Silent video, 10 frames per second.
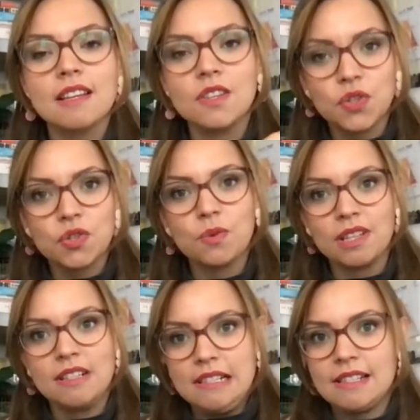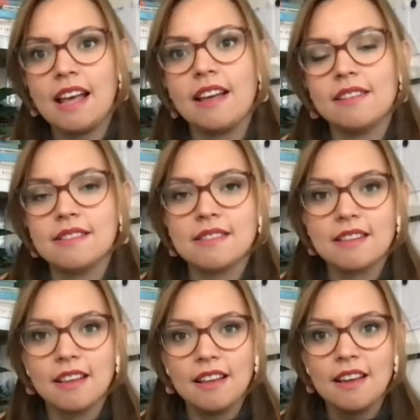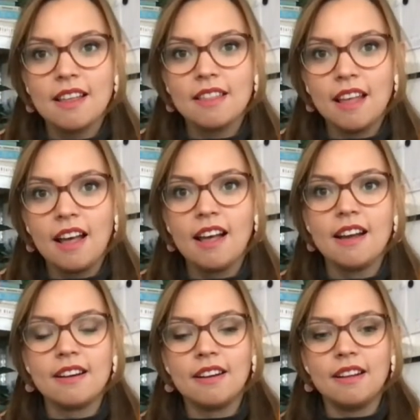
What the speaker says: is to understand that